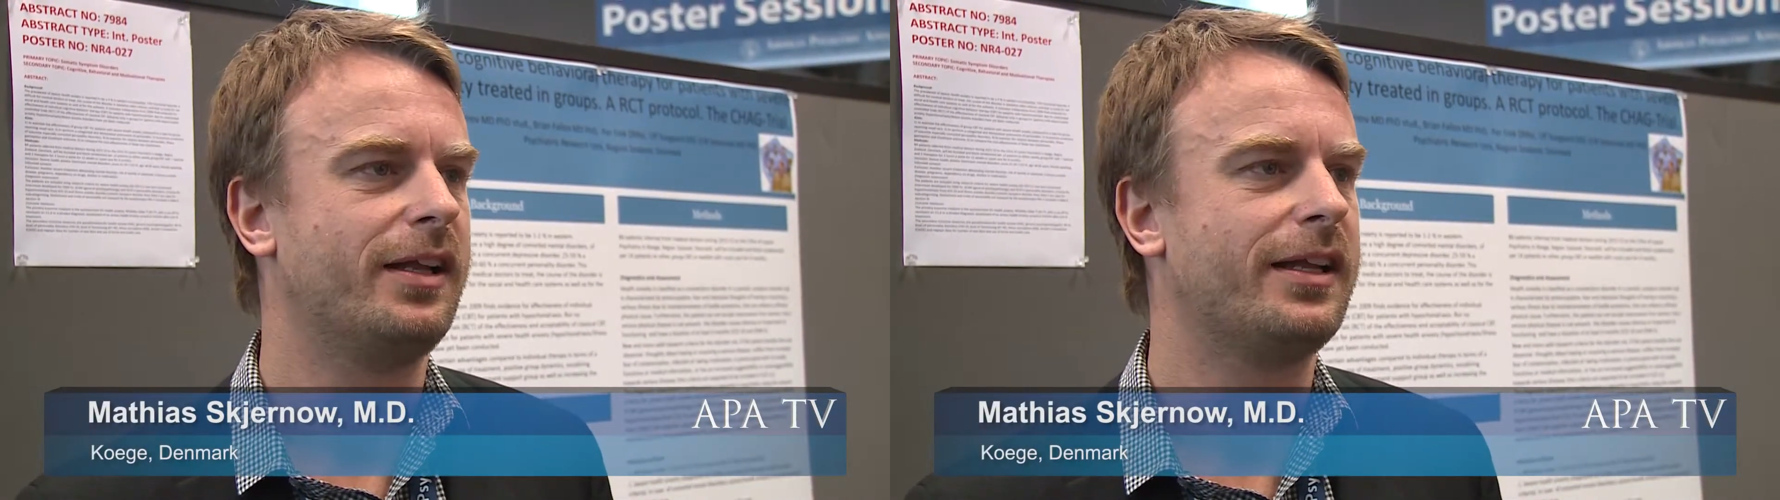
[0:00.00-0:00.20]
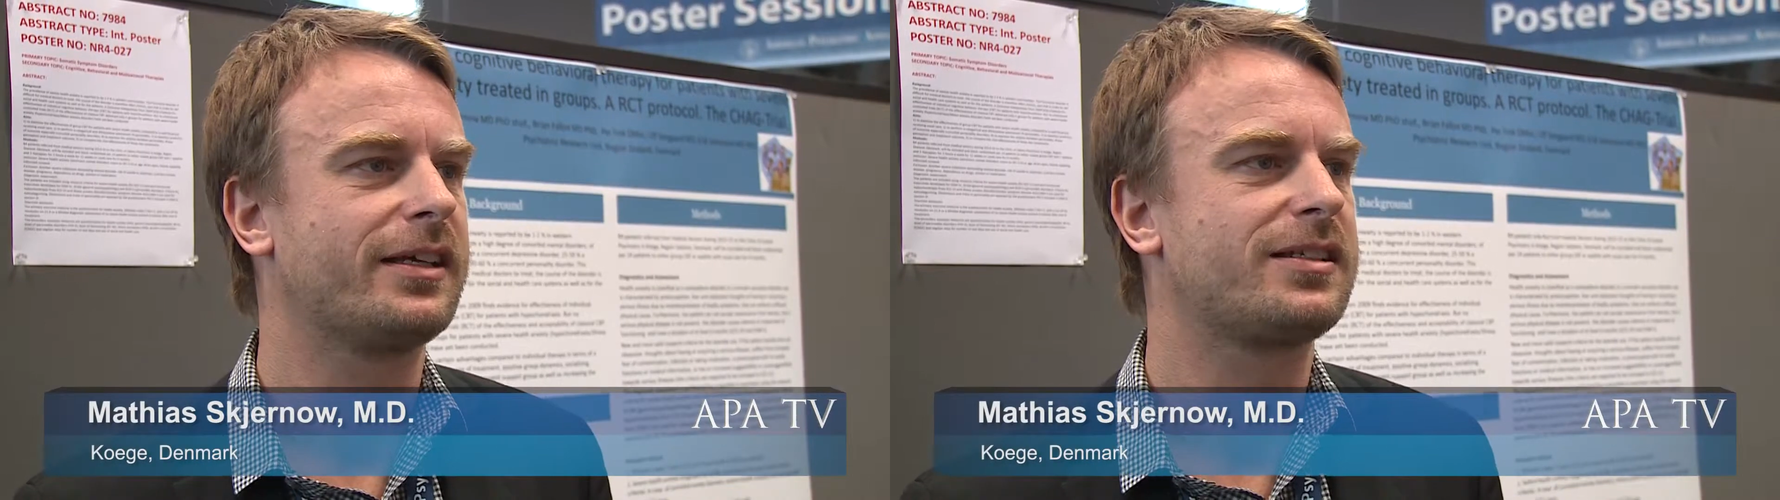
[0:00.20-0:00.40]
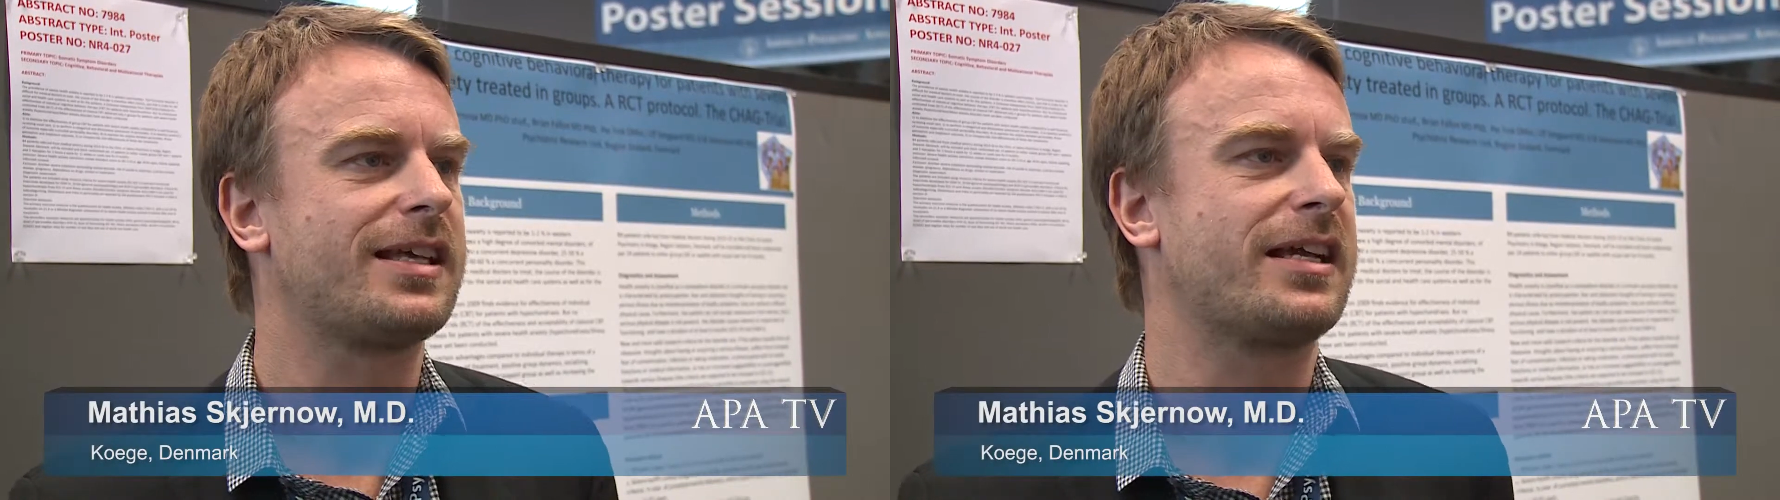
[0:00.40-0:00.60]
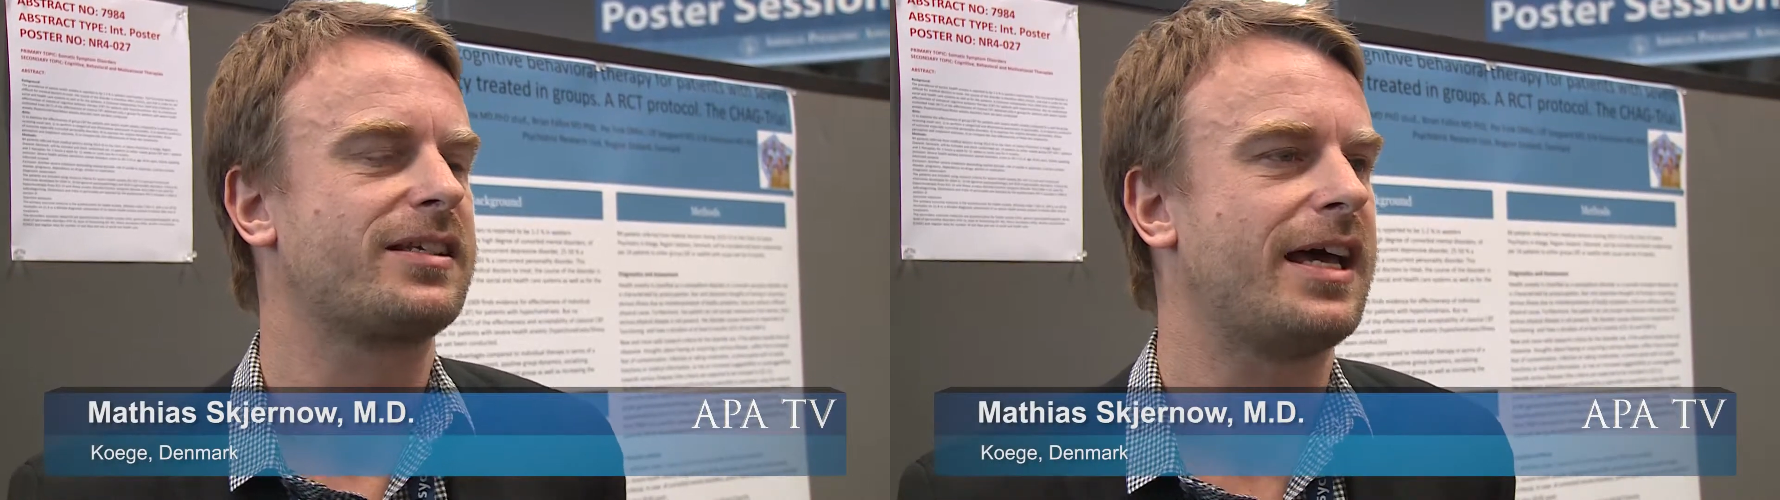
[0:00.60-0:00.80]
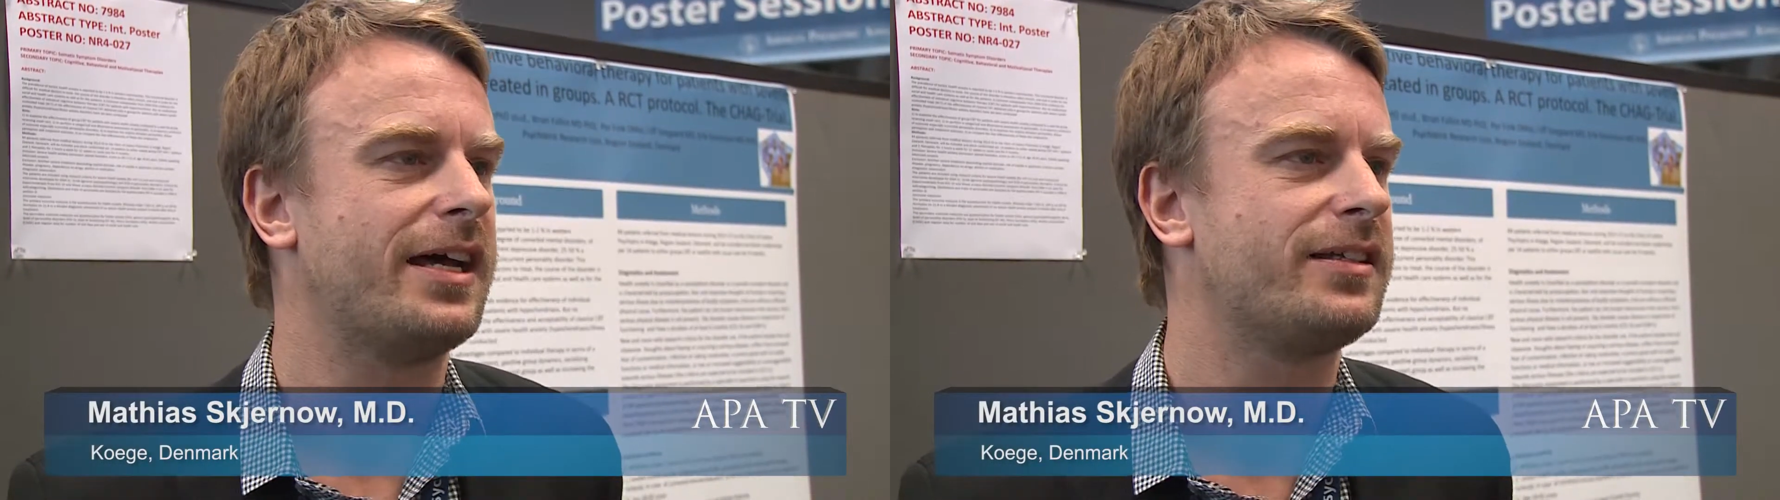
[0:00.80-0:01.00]
illness
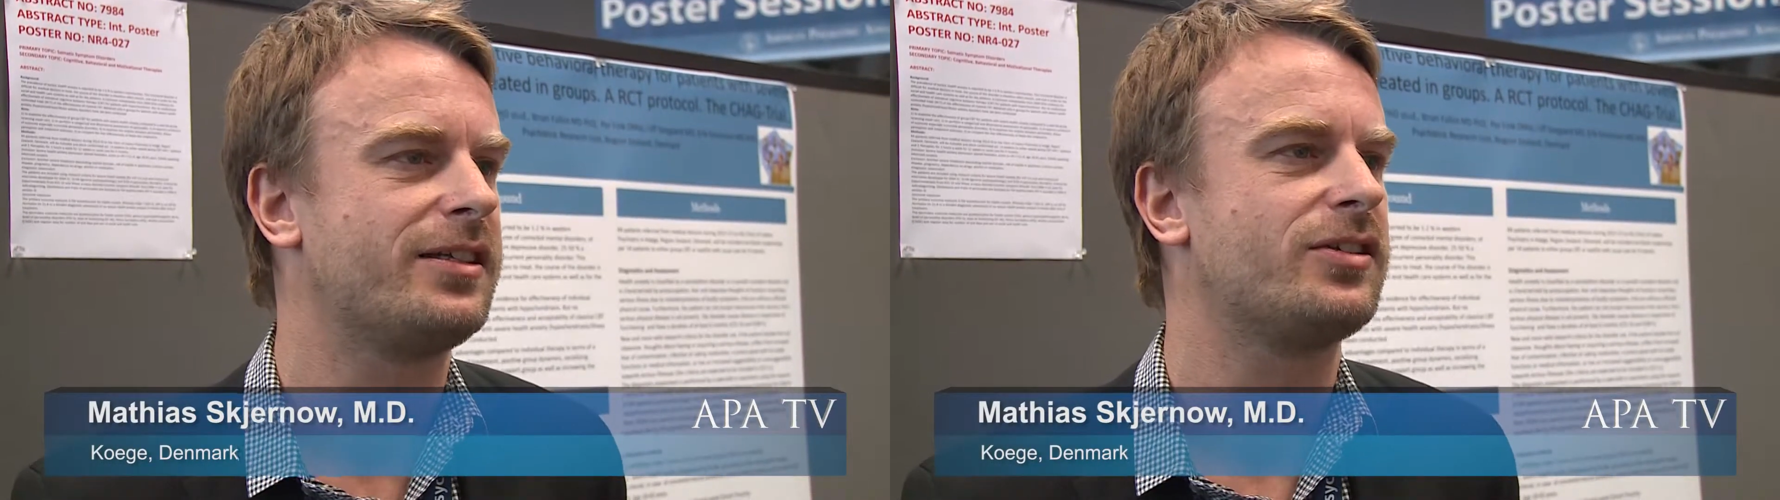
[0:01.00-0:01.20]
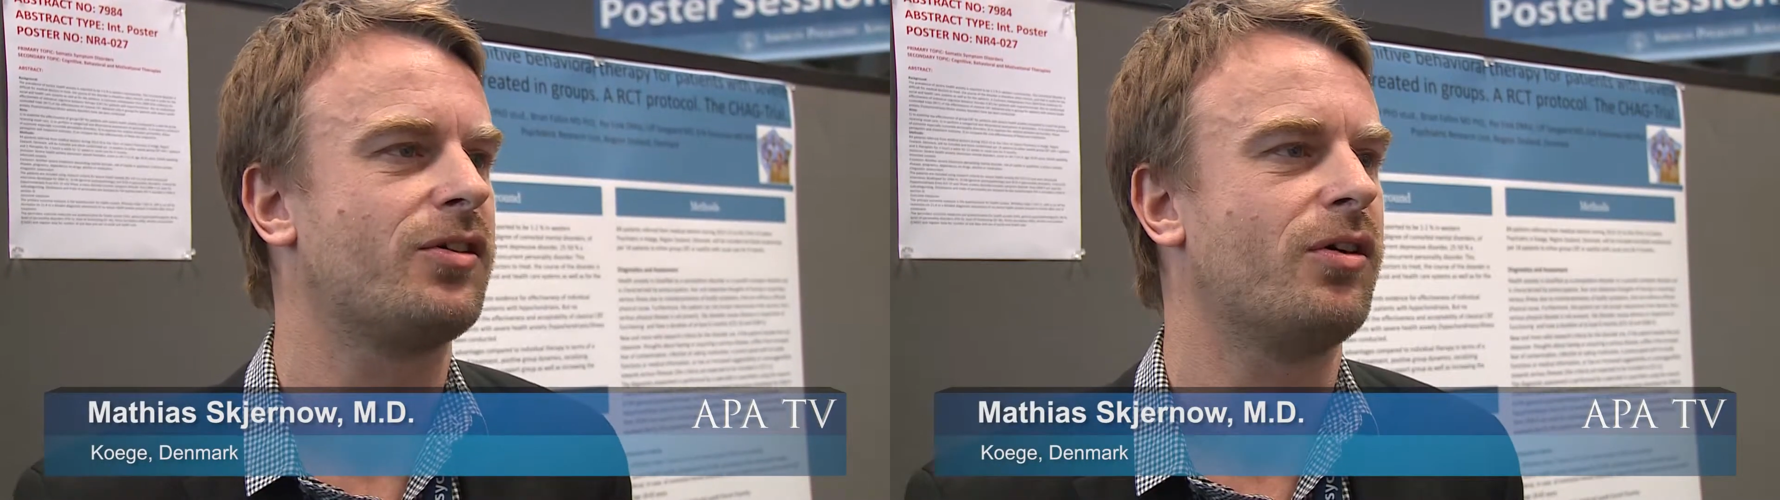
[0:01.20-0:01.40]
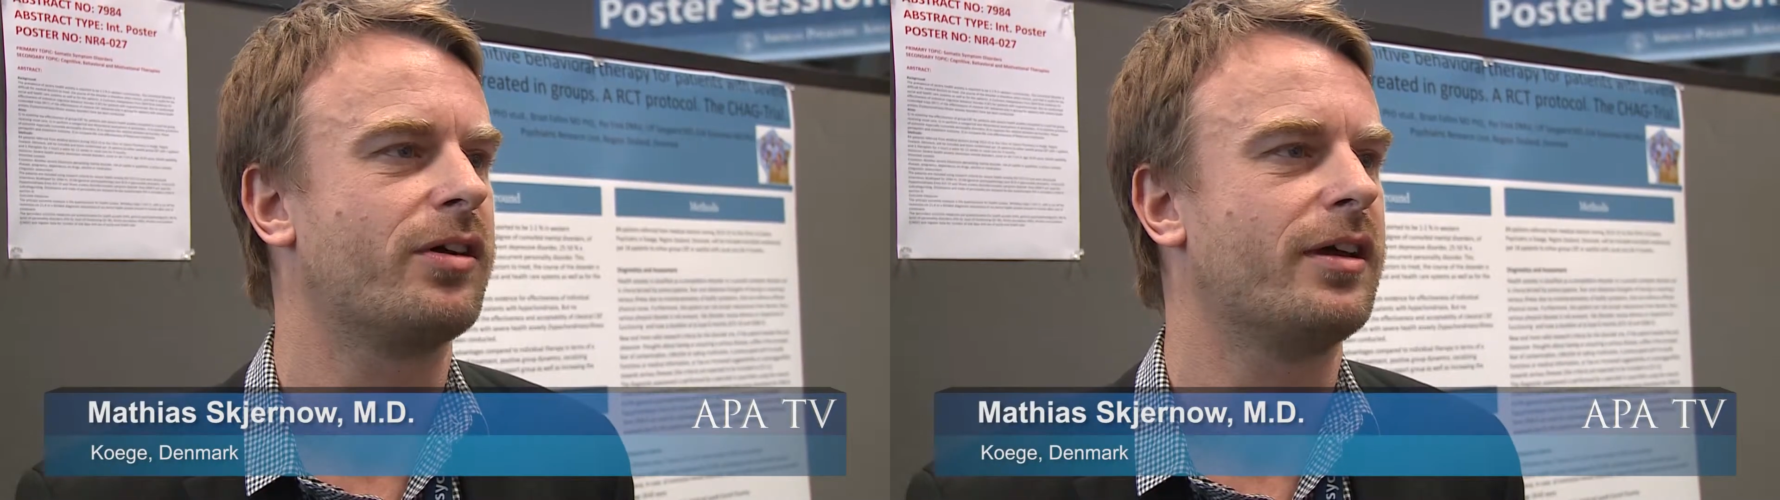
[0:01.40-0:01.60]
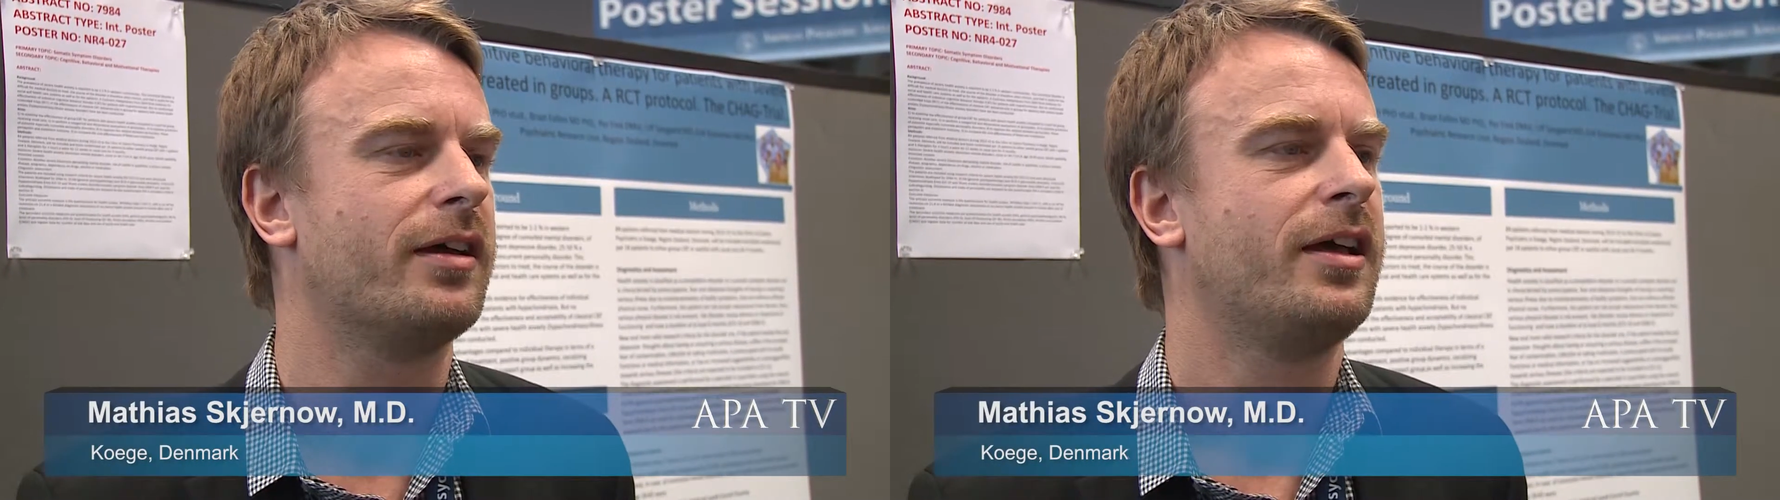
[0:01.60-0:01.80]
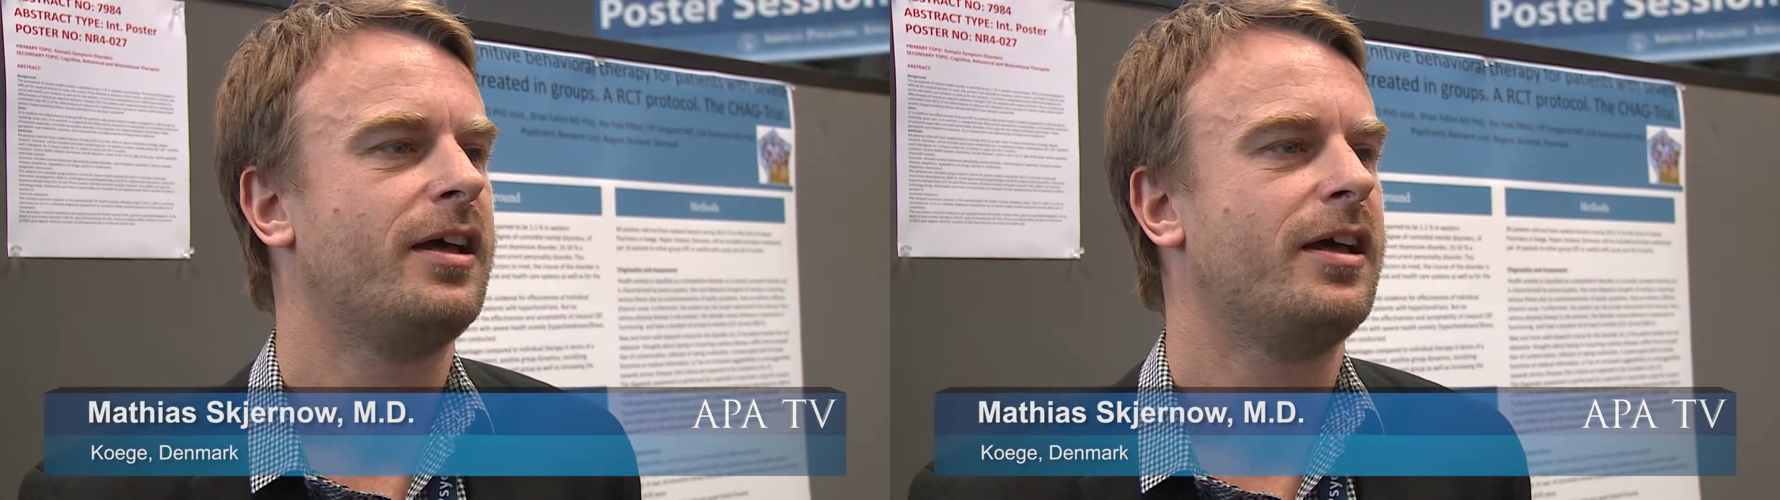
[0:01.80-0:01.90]
anxiety disorder,